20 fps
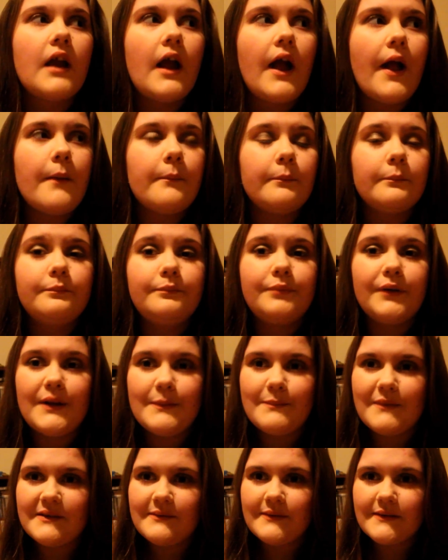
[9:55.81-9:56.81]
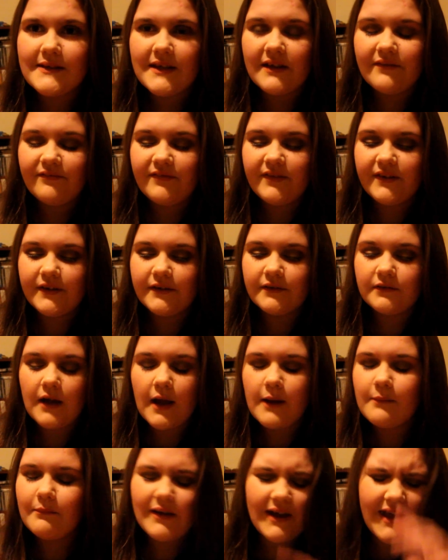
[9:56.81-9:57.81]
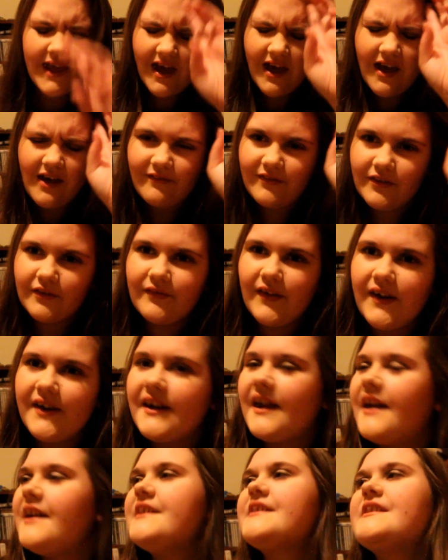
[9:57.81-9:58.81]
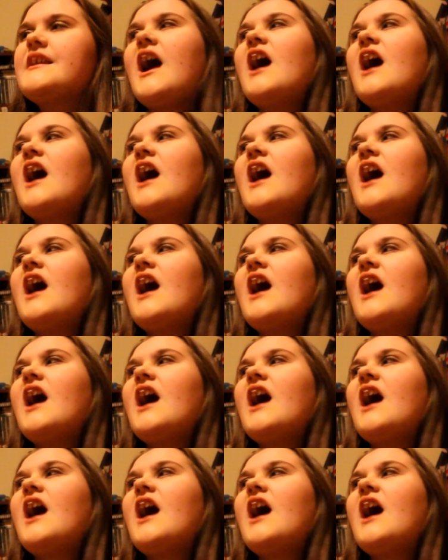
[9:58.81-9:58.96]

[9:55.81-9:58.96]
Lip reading: But it makes my skin feel, and my hair feel very nice.